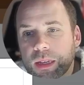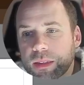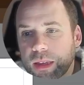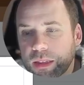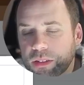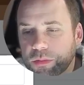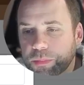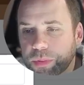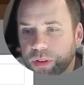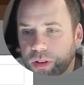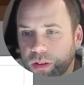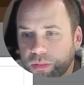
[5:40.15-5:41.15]
Date of
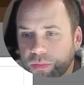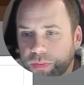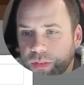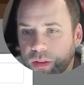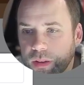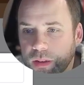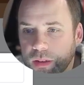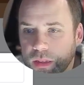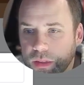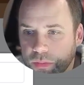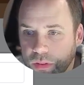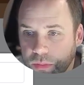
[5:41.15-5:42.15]
birth.
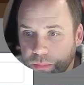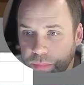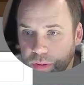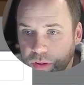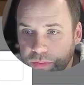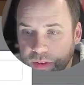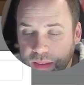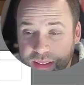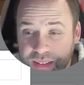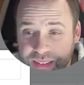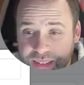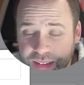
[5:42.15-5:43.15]
You've got birthday. That's
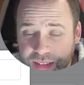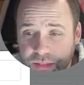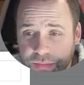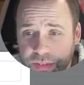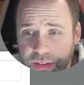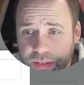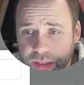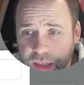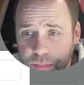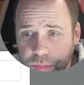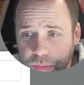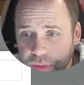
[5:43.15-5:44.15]
a standard field
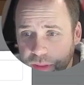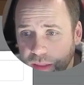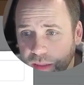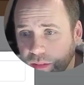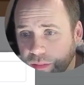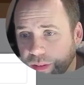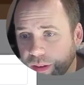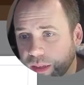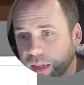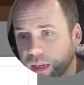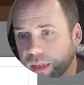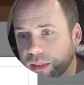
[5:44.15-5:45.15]
again, but we did create
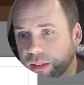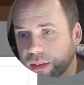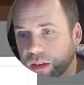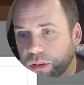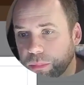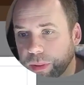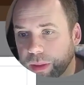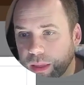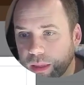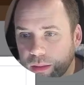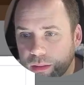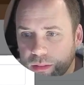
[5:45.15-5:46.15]
a DOB.